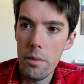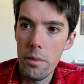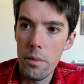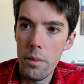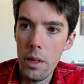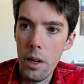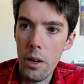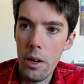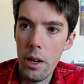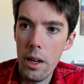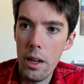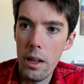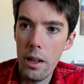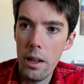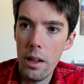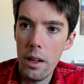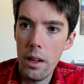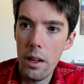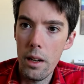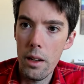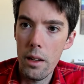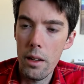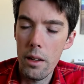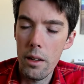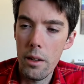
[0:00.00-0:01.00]
All right,
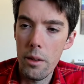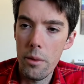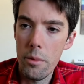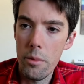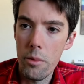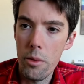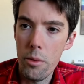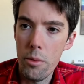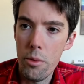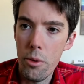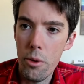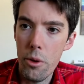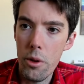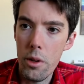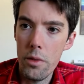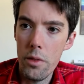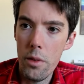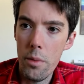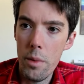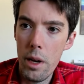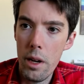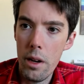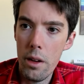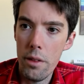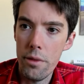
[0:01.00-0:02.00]
uh, report of
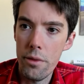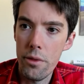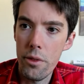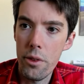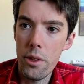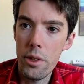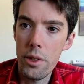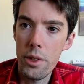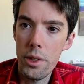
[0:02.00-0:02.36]
about a foot of